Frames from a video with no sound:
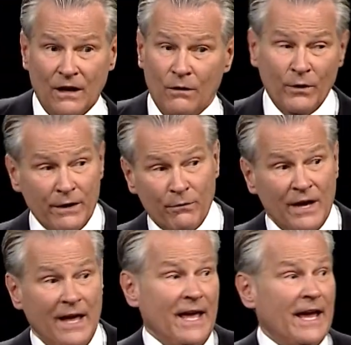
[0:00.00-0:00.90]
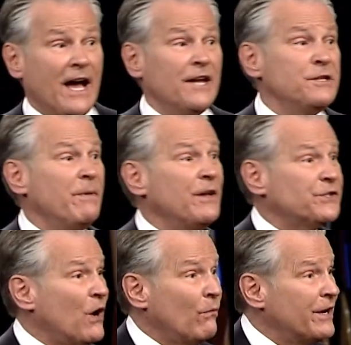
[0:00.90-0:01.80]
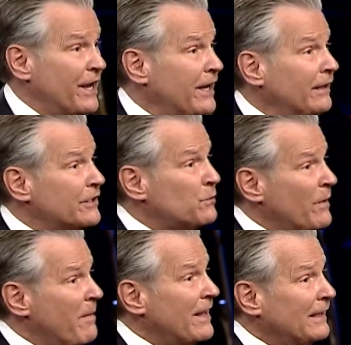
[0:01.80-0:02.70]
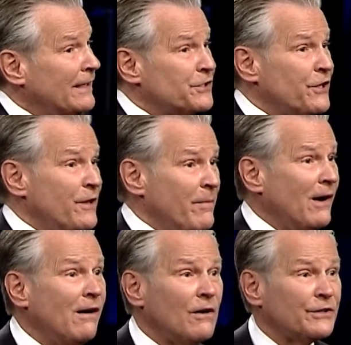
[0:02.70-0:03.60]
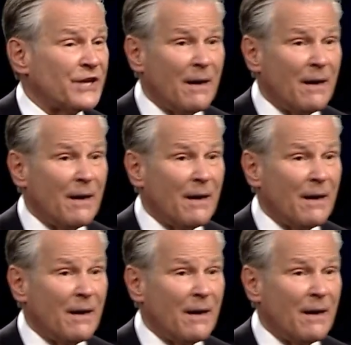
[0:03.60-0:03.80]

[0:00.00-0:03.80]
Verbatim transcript: We, it got to be so ridiculous, we made a list of the miracles.